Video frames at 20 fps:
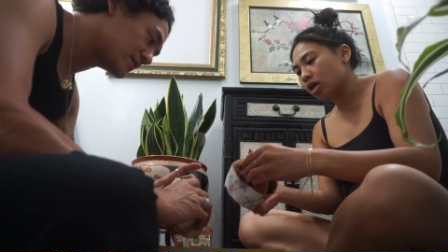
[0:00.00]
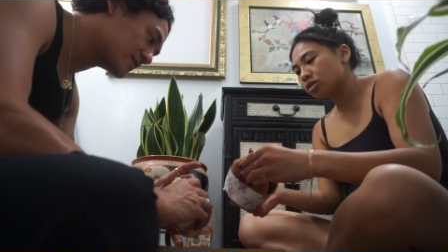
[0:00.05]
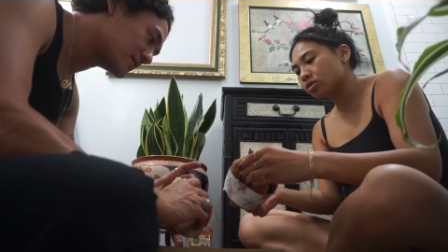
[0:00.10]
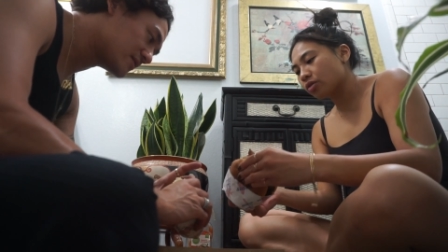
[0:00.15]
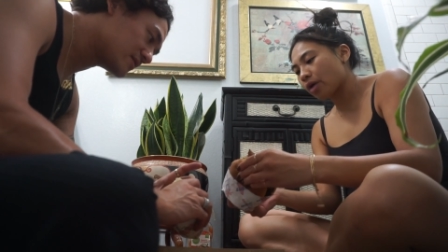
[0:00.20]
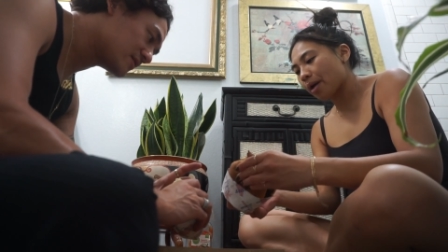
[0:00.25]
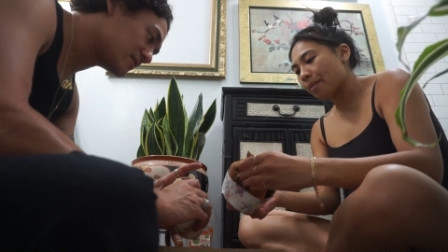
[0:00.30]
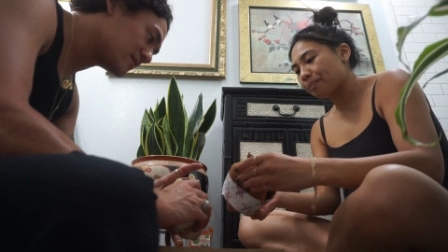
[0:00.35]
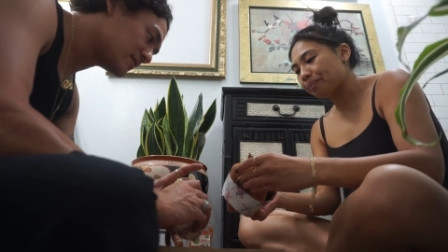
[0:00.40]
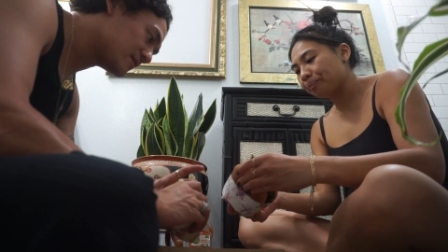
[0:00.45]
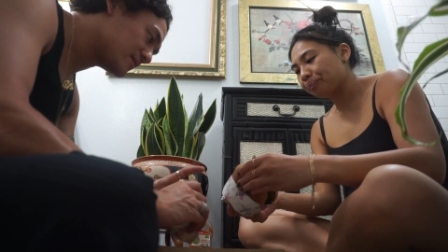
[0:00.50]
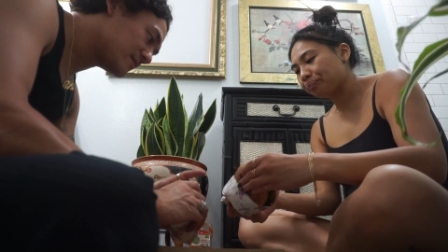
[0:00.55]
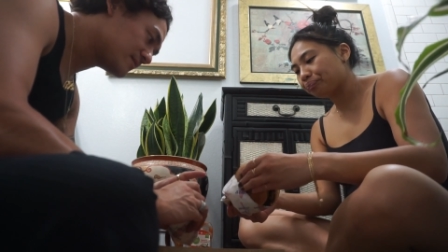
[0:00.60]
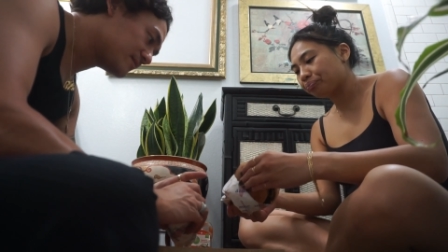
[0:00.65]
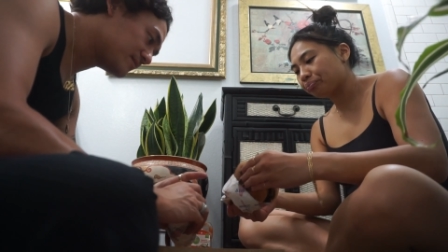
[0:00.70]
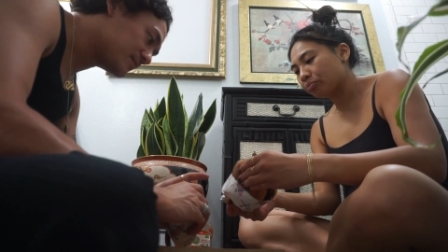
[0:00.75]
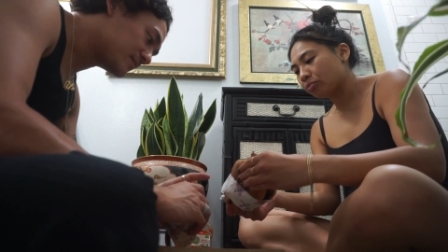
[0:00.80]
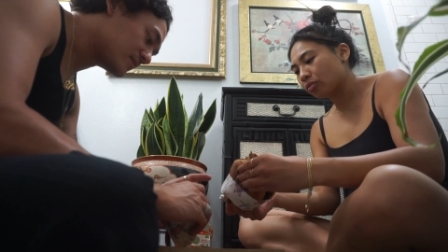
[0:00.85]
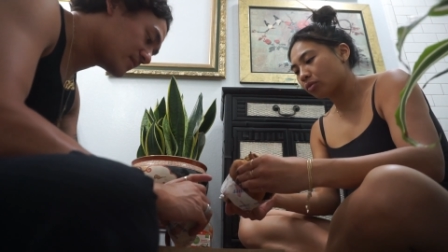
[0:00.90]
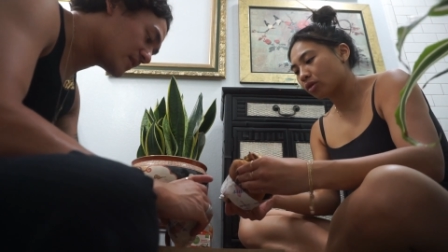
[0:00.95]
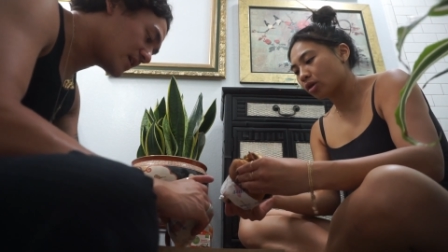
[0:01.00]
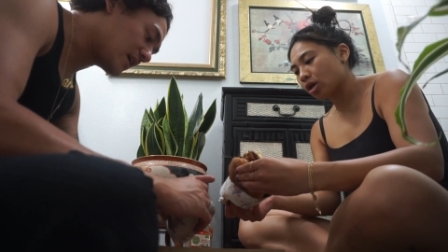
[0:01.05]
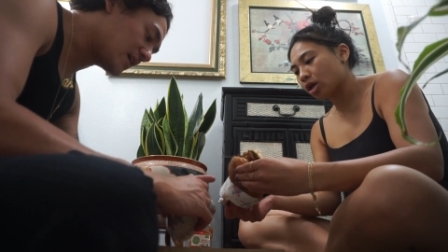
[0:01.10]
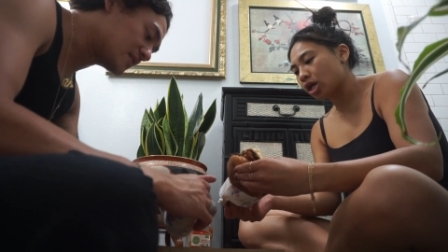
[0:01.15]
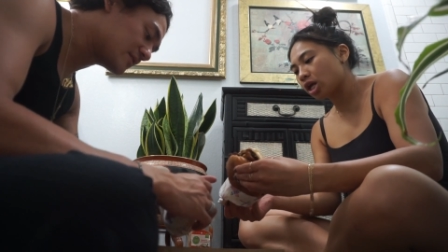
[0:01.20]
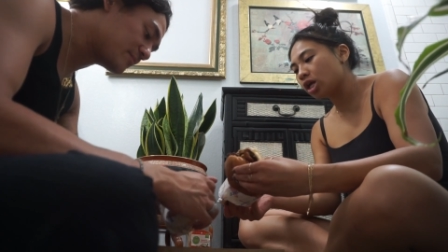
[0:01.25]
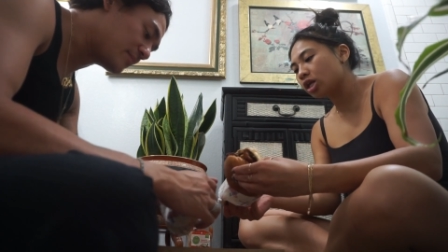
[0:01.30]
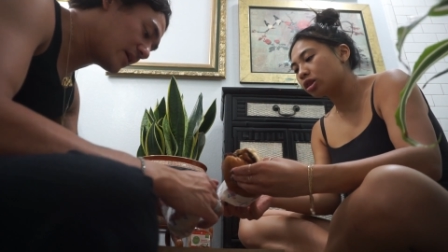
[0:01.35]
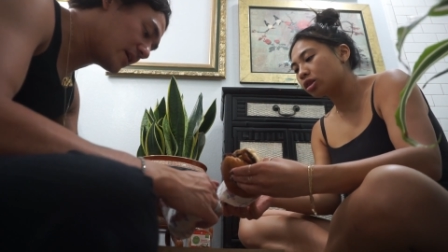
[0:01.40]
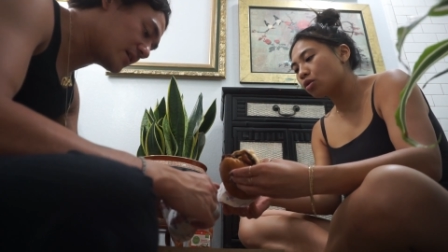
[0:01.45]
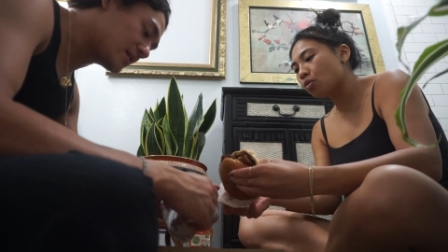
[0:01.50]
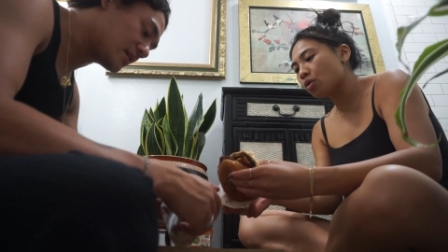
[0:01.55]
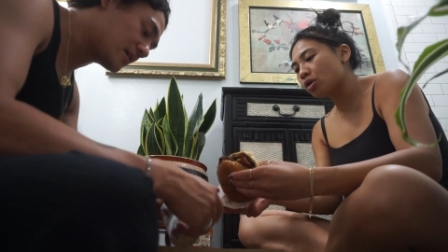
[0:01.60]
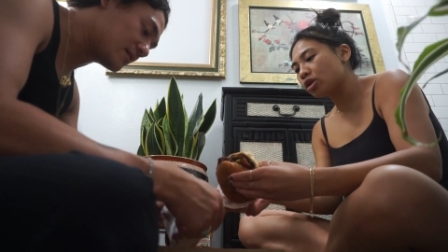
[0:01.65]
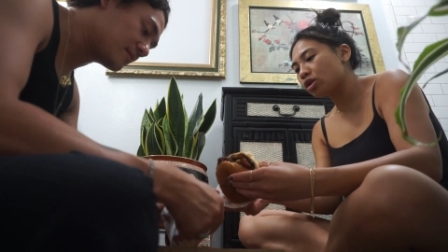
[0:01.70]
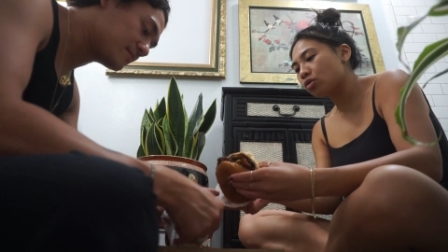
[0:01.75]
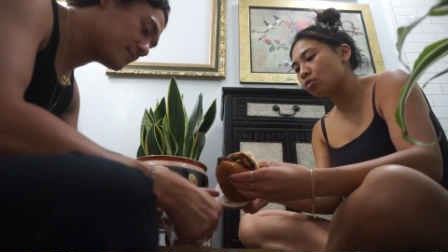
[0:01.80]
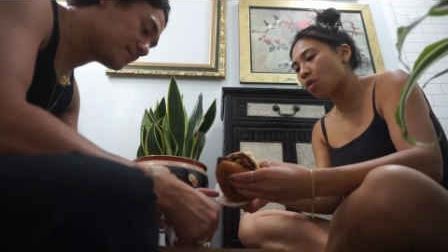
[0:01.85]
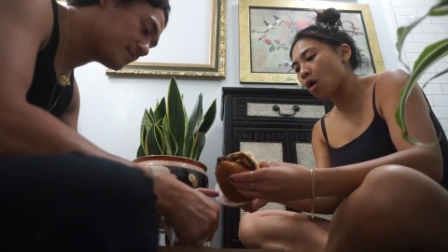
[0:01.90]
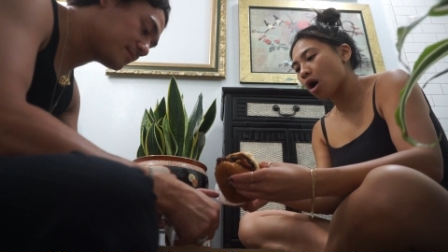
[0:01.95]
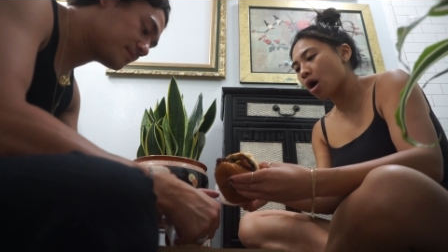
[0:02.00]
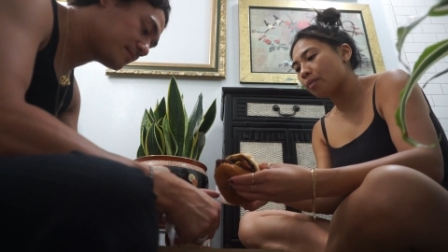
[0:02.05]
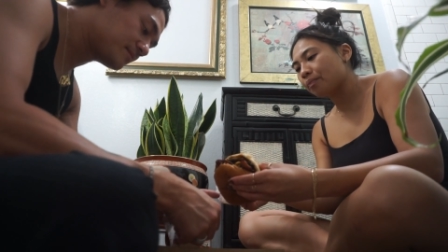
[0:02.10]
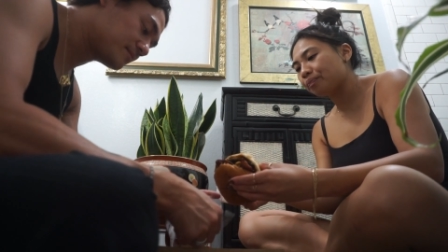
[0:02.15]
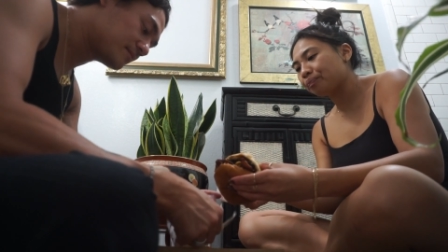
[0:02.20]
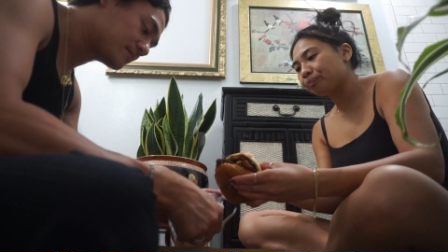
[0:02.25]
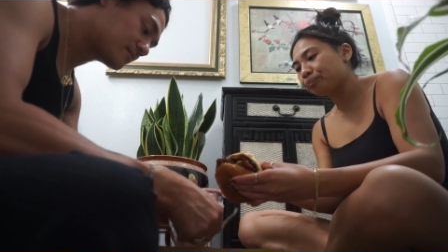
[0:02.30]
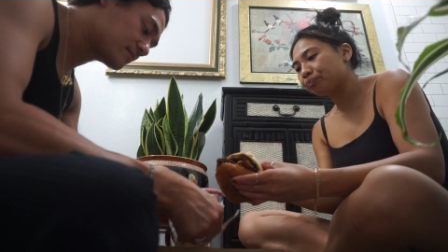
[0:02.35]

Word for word: It's okay. eat the one you want.